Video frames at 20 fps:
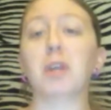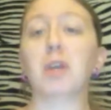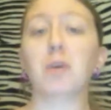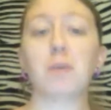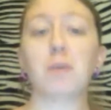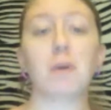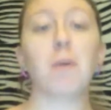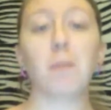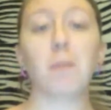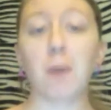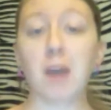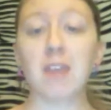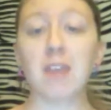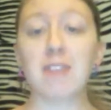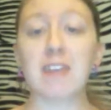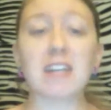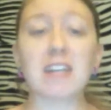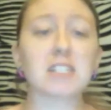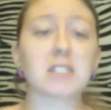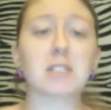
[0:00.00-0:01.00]
But you know
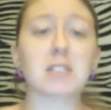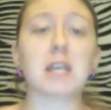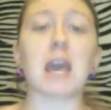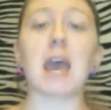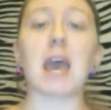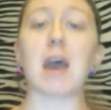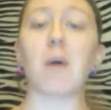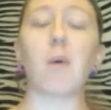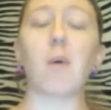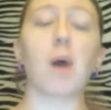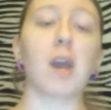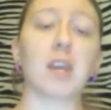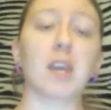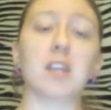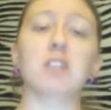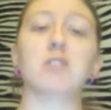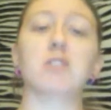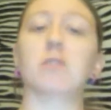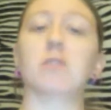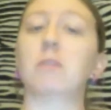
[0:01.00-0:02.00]
what? That's how
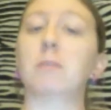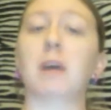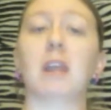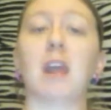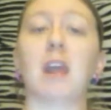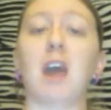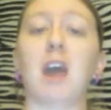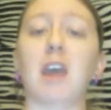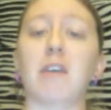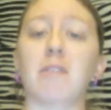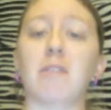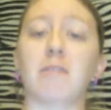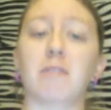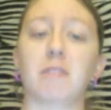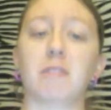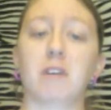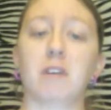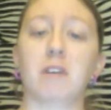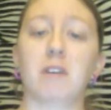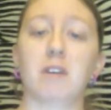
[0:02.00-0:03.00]
I enjoy my
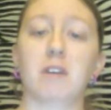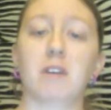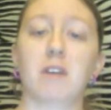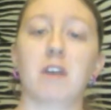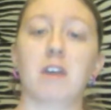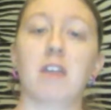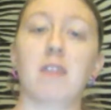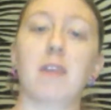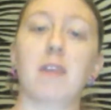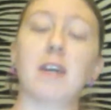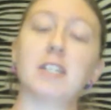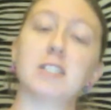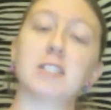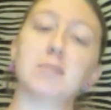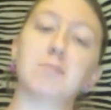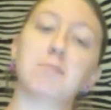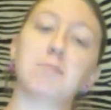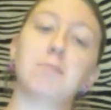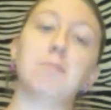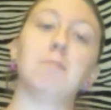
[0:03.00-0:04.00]
life.
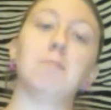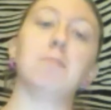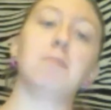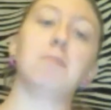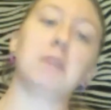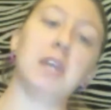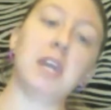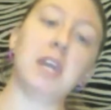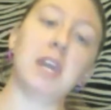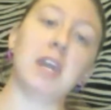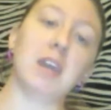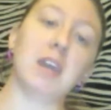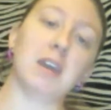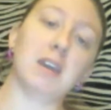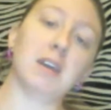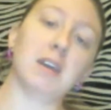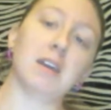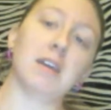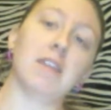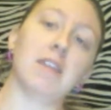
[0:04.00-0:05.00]
That's
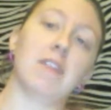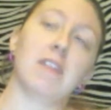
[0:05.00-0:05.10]
me.